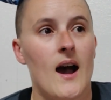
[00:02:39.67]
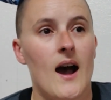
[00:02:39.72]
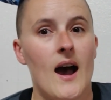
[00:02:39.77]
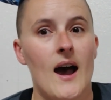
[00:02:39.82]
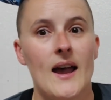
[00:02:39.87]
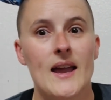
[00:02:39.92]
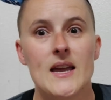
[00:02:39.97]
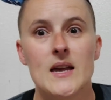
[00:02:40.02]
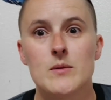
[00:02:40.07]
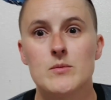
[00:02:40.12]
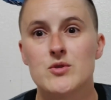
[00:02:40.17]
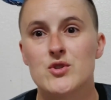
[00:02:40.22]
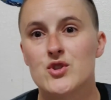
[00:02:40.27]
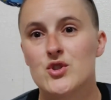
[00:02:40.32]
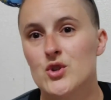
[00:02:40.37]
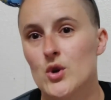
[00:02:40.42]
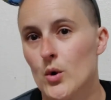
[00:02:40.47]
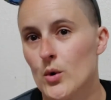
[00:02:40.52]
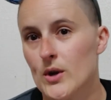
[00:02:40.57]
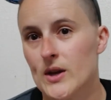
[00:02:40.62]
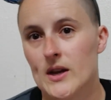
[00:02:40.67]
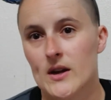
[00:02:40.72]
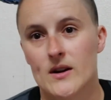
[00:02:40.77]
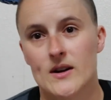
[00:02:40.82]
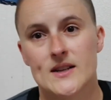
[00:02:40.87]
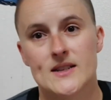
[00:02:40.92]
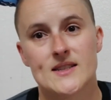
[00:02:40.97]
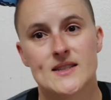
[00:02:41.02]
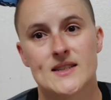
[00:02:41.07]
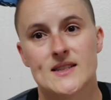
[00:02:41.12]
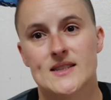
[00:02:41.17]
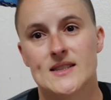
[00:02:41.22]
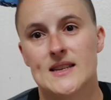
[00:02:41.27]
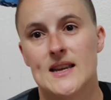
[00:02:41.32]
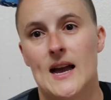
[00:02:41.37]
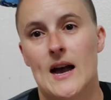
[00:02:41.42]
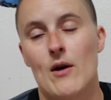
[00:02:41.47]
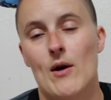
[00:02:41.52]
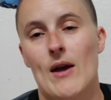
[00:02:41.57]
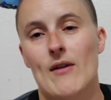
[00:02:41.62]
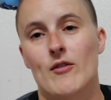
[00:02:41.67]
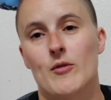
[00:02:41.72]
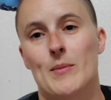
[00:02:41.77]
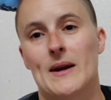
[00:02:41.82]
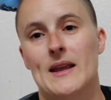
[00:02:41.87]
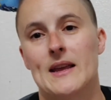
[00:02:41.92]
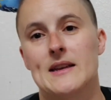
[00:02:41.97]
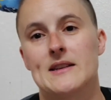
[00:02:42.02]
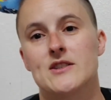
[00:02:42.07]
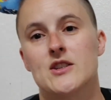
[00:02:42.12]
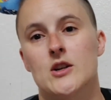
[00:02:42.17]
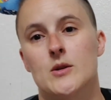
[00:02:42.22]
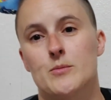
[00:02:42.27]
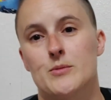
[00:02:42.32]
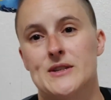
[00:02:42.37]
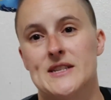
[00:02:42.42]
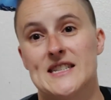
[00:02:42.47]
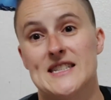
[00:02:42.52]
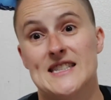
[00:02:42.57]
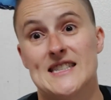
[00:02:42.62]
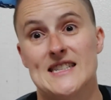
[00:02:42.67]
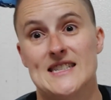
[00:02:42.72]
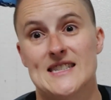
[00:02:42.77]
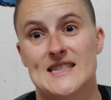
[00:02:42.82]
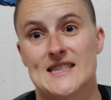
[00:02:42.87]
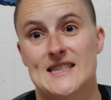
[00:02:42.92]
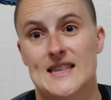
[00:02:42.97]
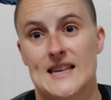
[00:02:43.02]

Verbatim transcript: I am so curious to see how everybody interpreted this